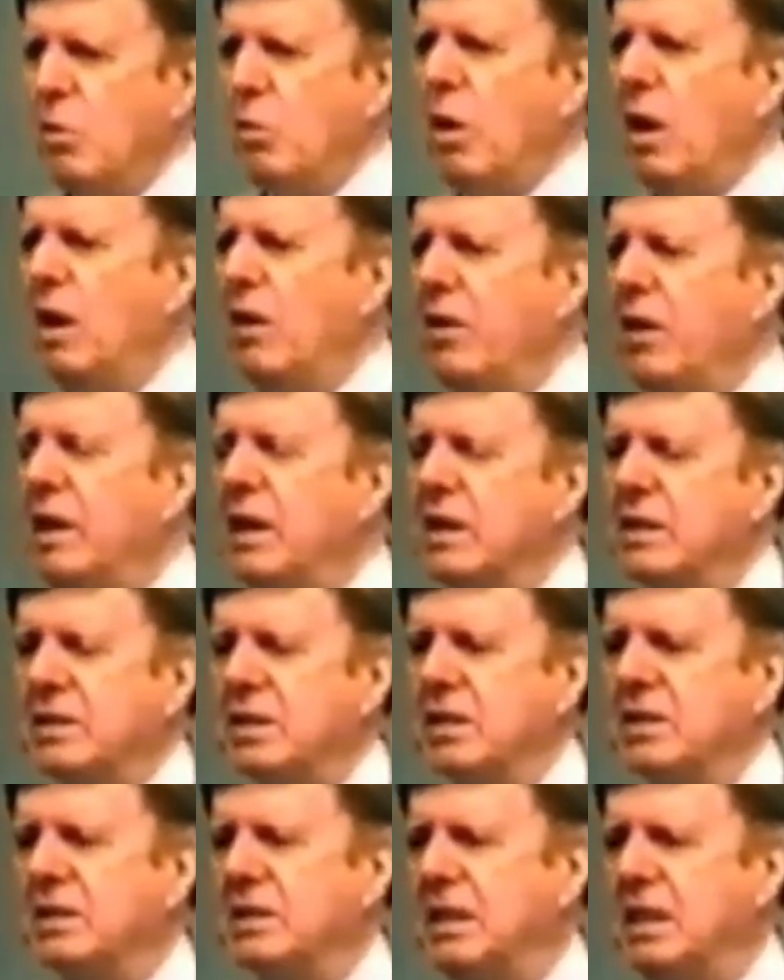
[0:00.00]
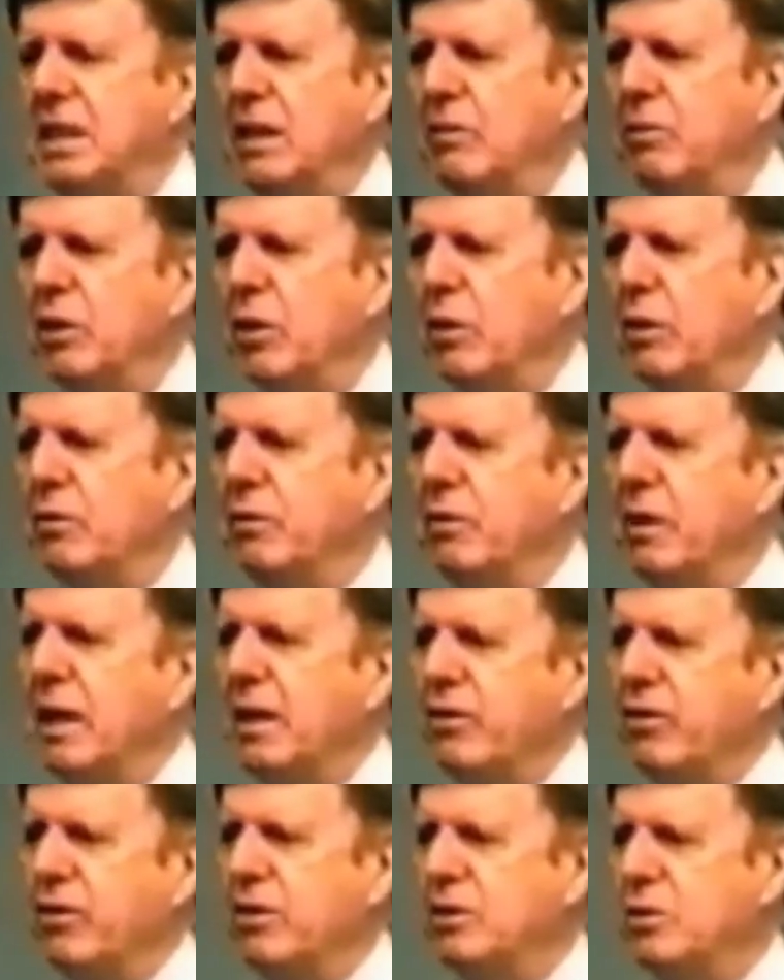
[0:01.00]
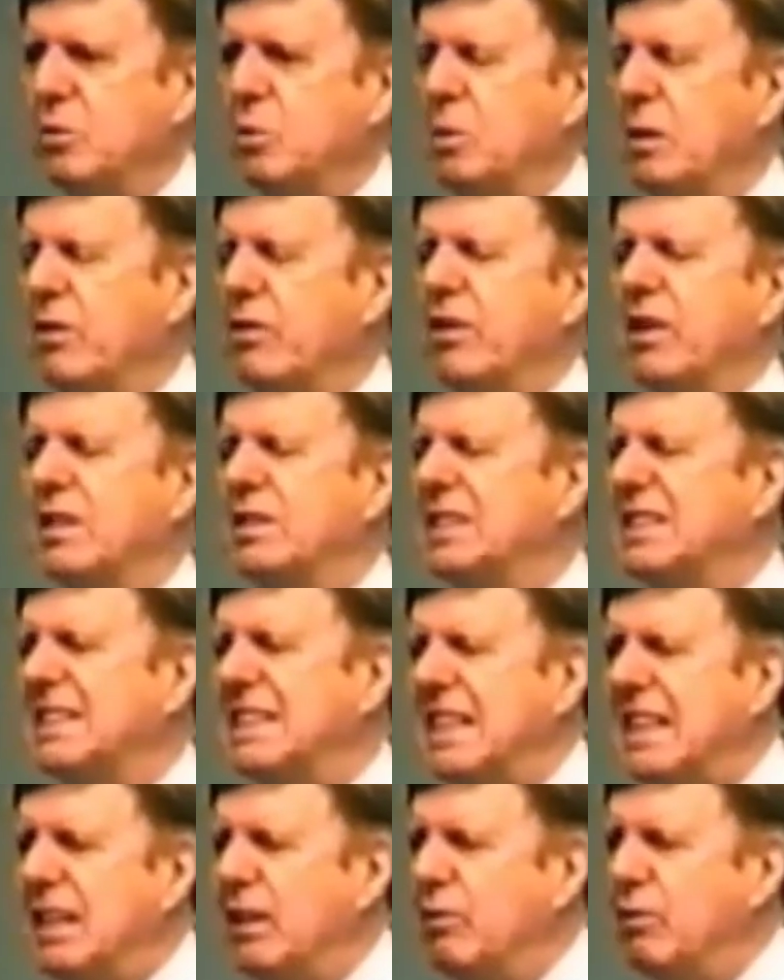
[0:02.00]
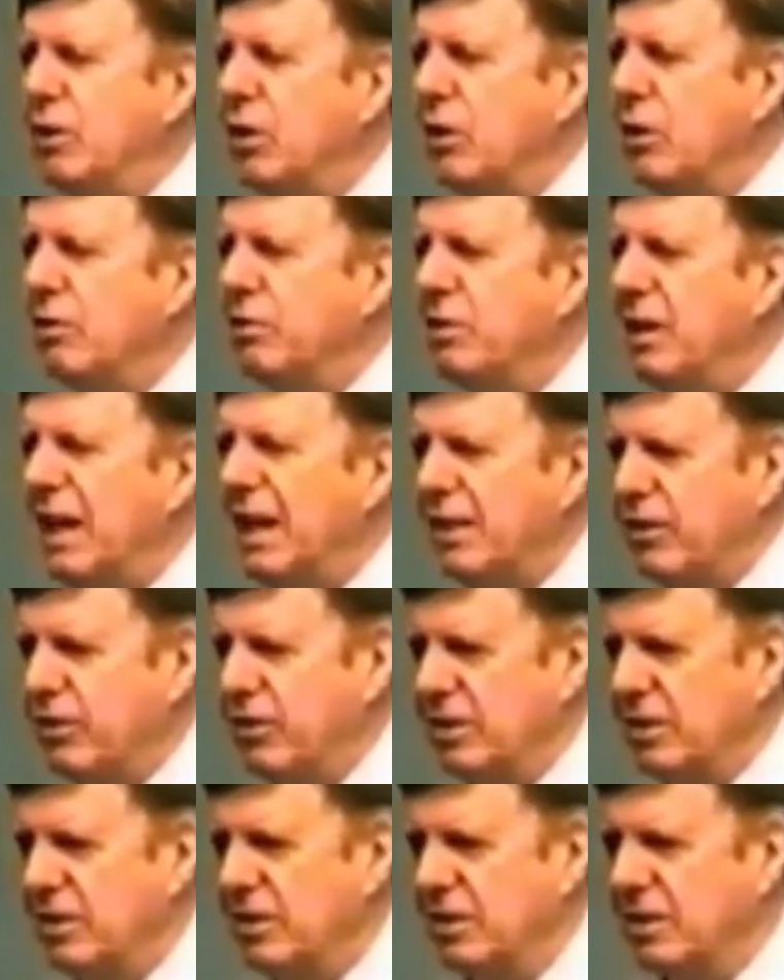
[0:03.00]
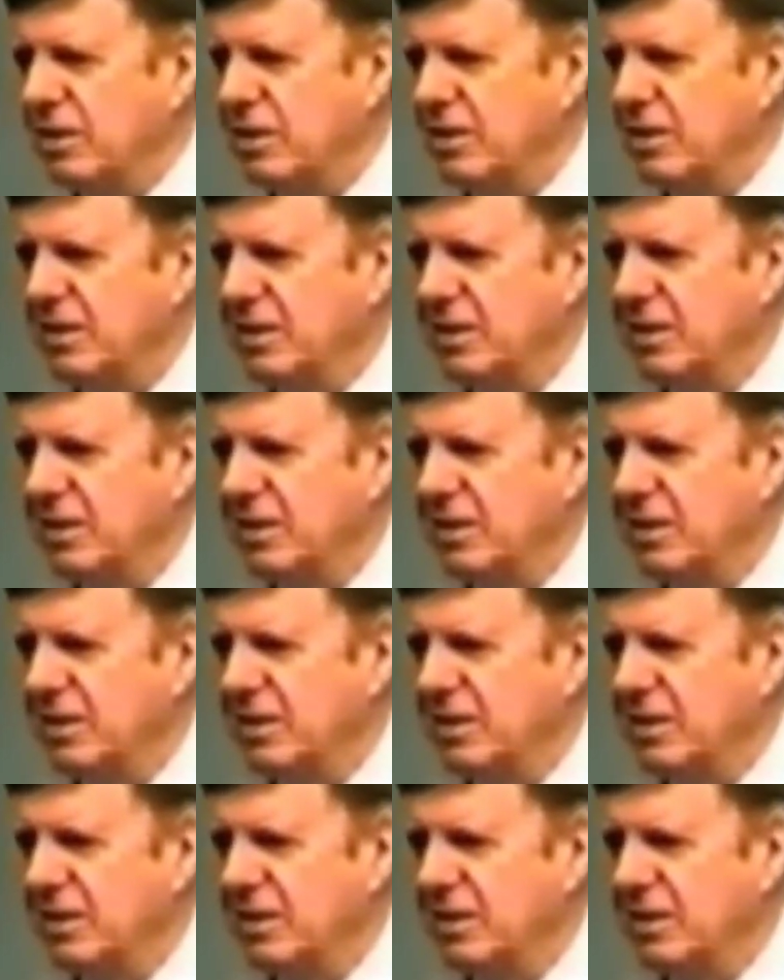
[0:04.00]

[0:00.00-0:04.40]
Well, then it's the seat of your affections. What's the seat of your affections?